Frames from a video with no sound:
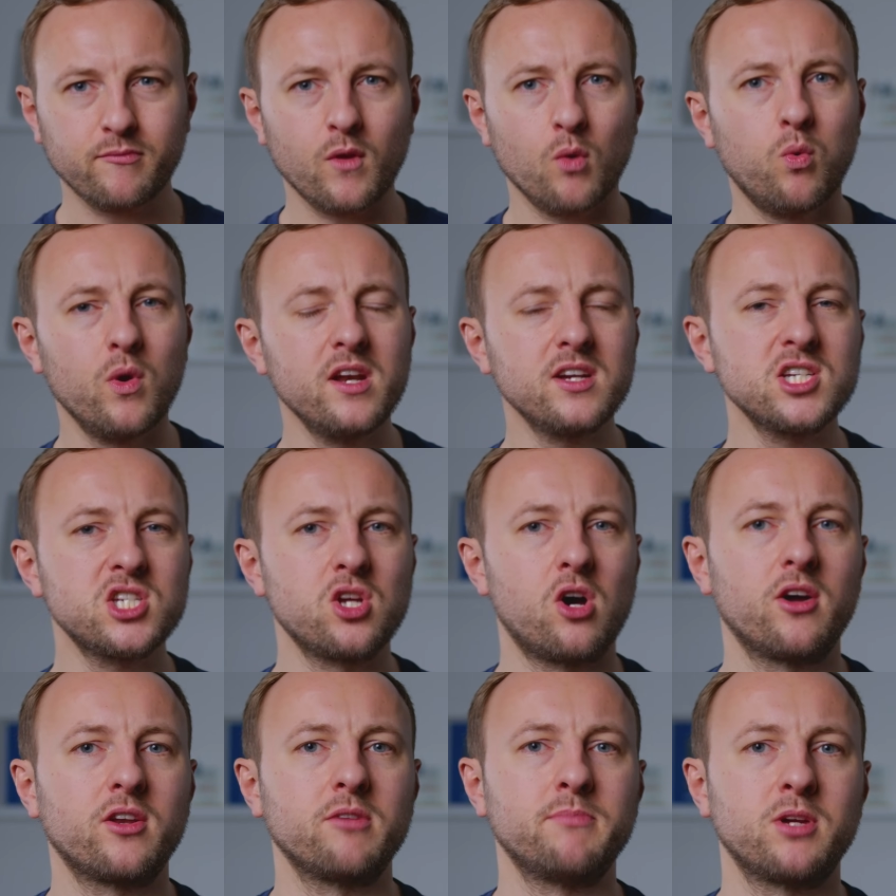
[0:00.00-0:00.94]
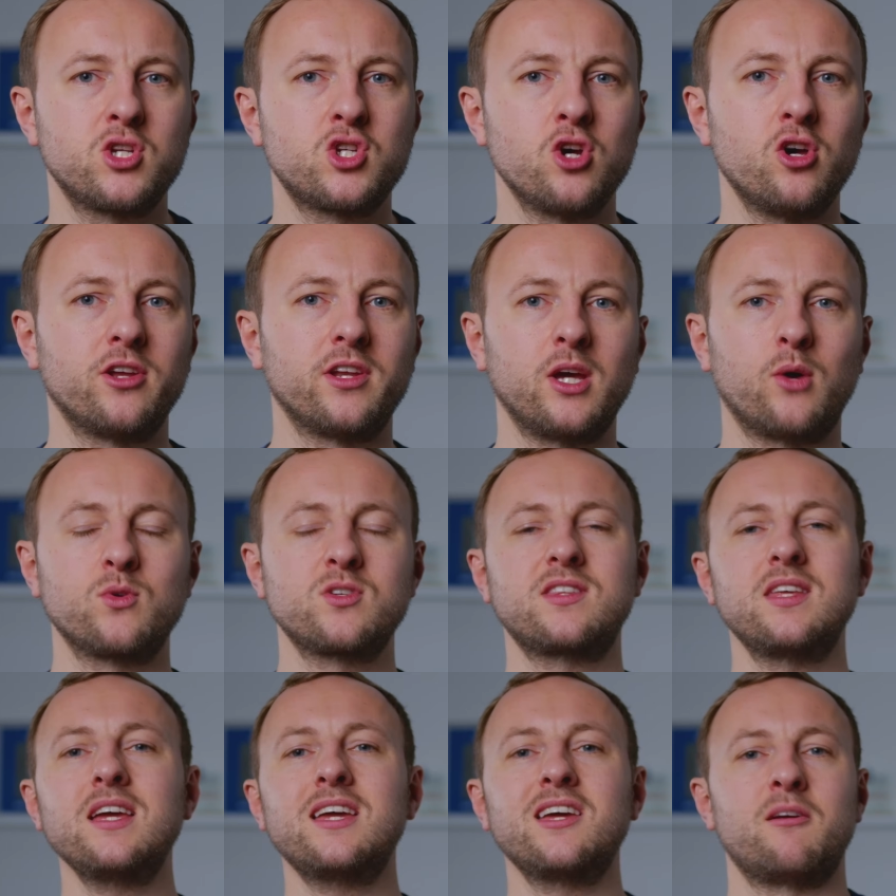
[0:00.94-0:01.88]
when I started my journey, I was
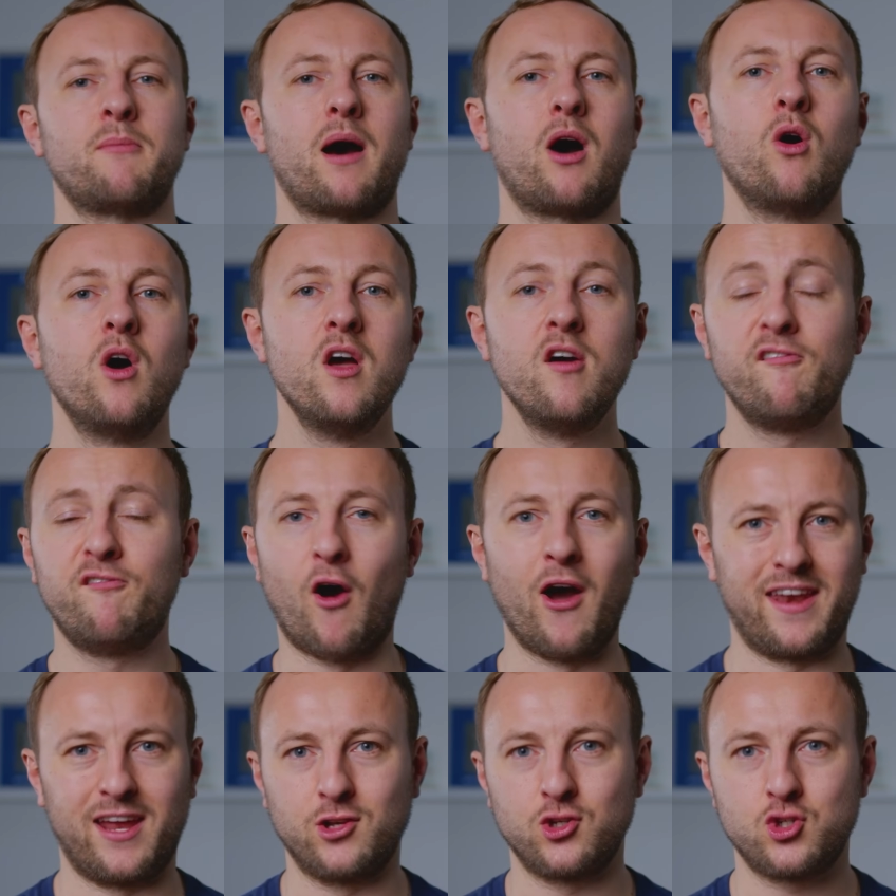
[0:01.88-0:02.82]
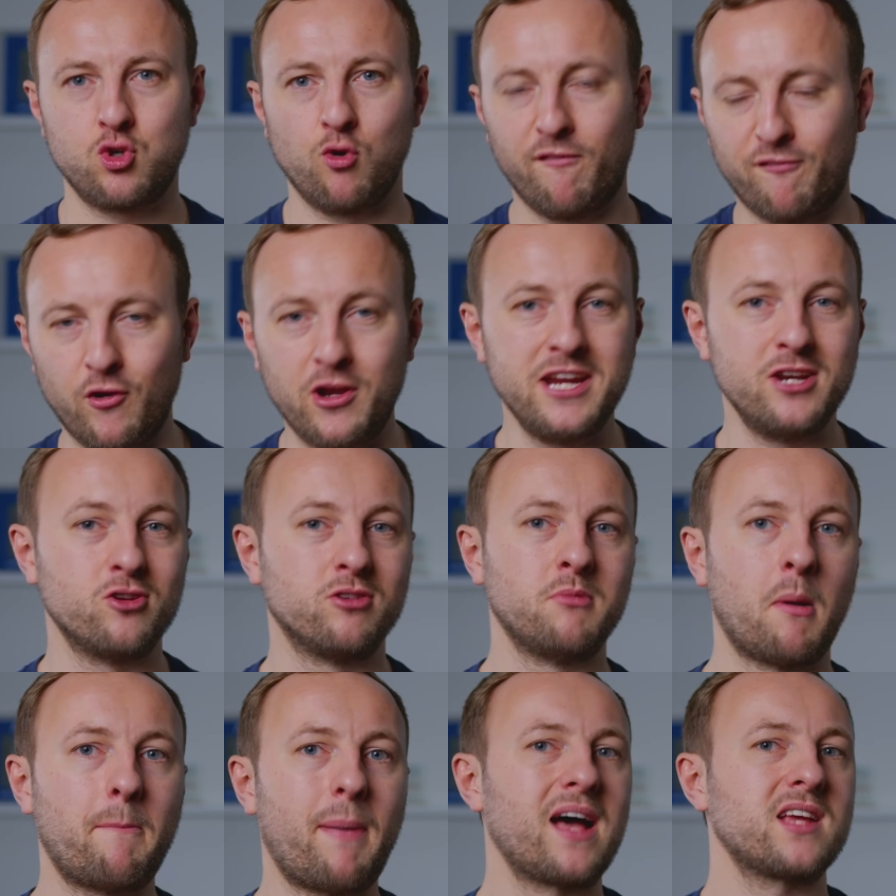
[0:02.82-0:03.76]
thinking about financial
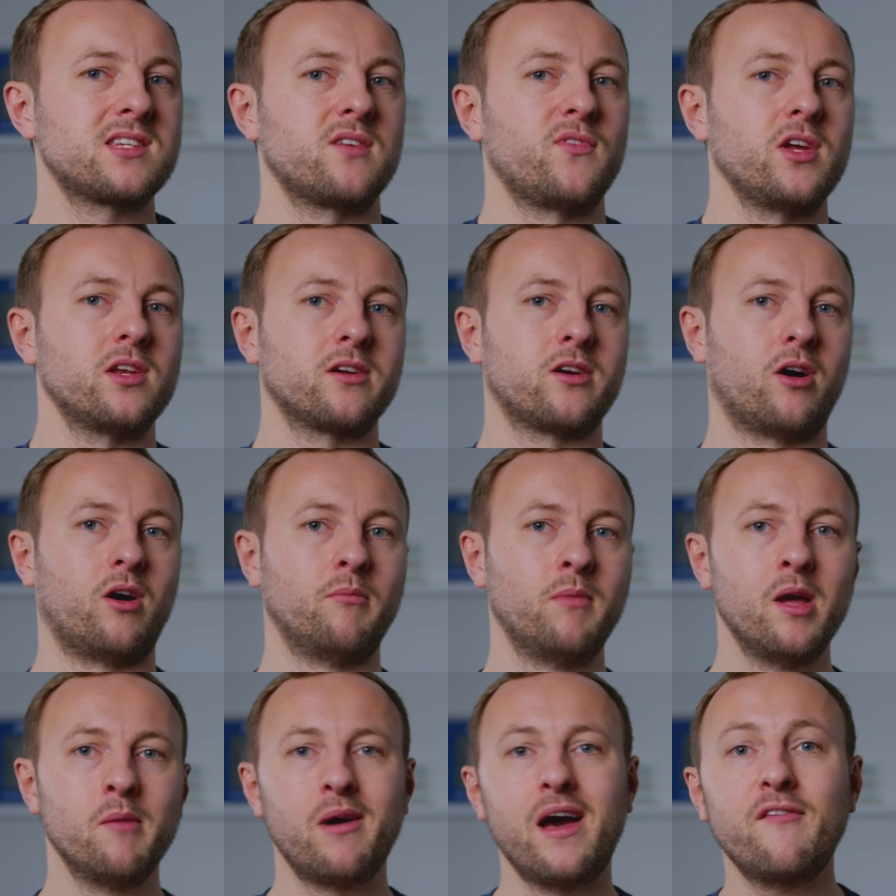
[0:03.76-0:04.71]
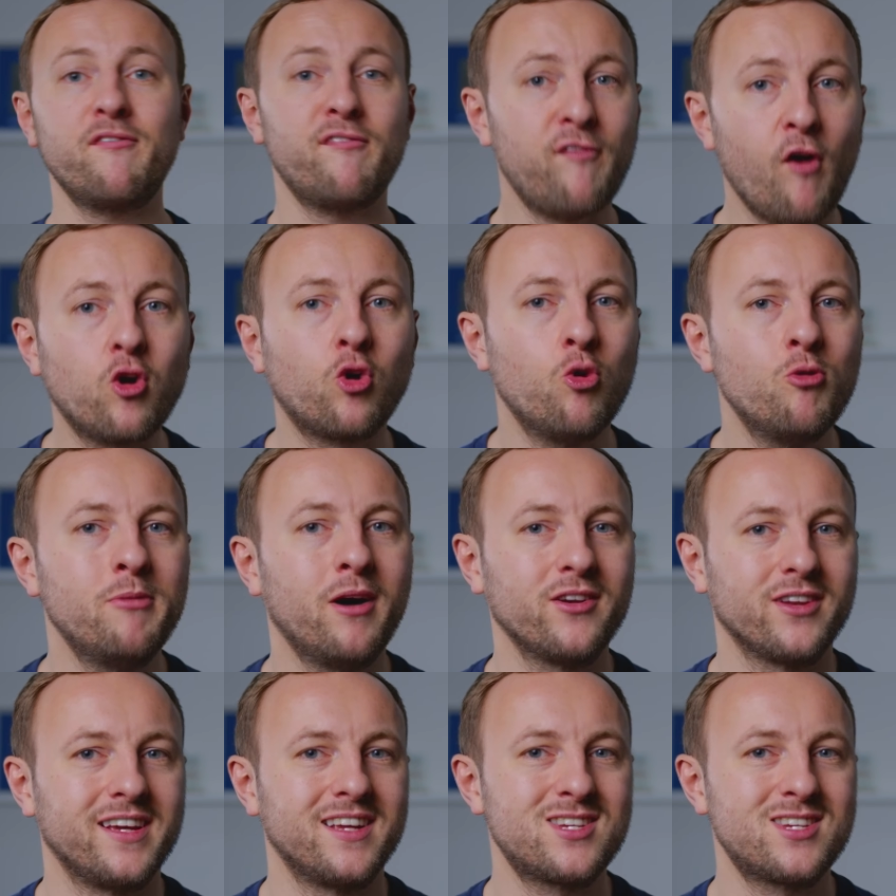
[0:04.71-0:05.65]
freedom and passive income, but I had fuck all money.